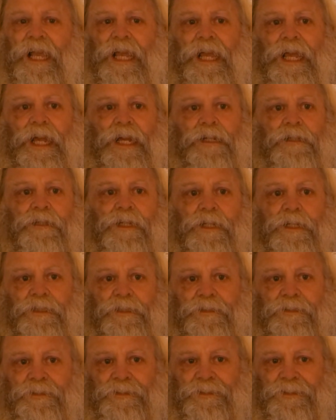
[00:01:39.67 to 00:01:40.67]
and
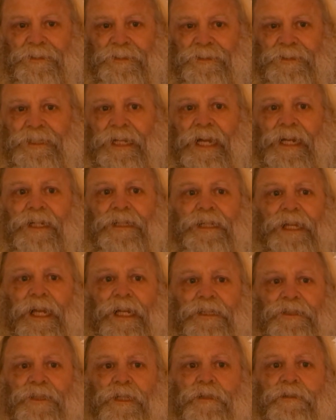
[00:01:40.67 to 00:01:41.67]
his
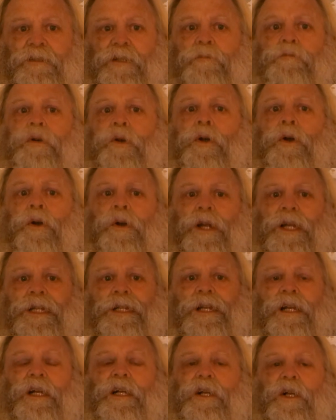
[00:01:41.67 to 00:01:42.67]
dedication to brewing
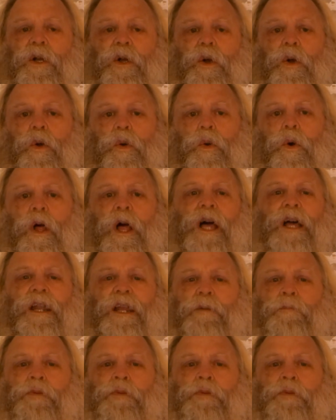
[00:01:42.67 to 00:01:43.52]
quality